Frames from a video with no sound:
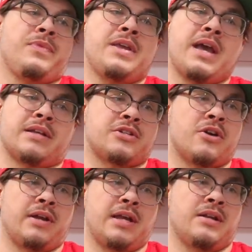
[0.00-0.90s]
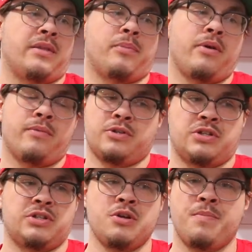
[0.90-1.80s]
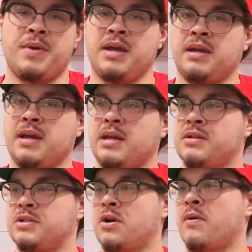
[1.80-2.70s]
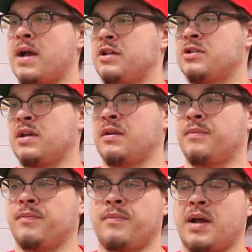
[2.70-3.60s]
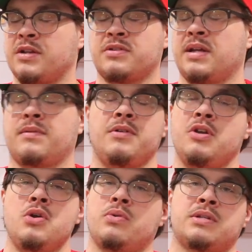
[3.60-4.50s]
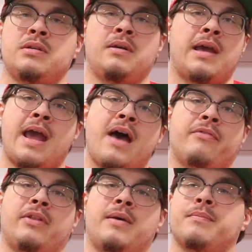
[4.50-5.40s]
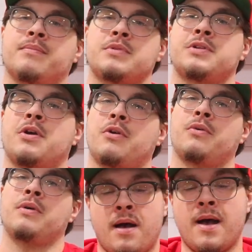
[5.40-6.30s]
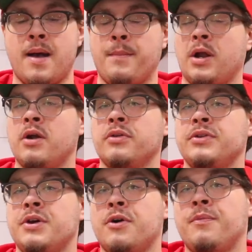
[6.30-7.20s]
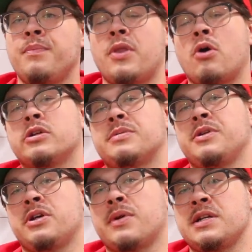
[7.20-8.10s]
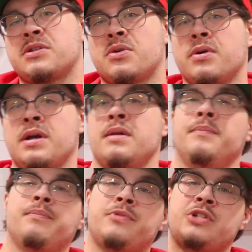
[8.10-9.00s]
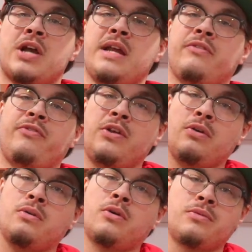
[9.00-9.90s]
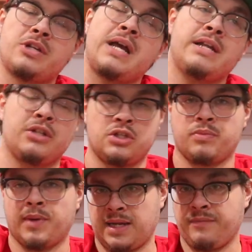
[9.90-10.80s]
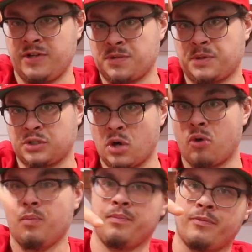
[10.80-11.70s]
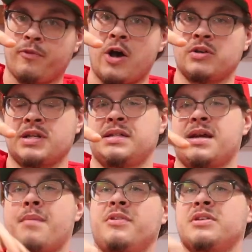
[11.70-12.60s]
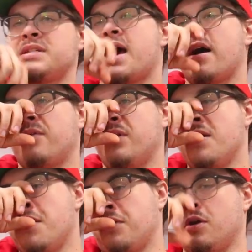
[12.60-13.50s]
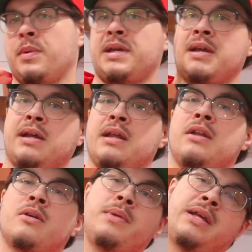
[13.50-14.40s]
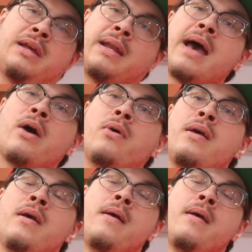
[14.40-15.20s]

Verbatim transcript: "Yeah, I started getting to the point where it's just too big, and so I just like I just like nuked half of them." So, um, but Under the Dome, ultimately a great story. Giant field or giant like invisible dome falls on top of this town. Nobody can get in. Nobody can get out.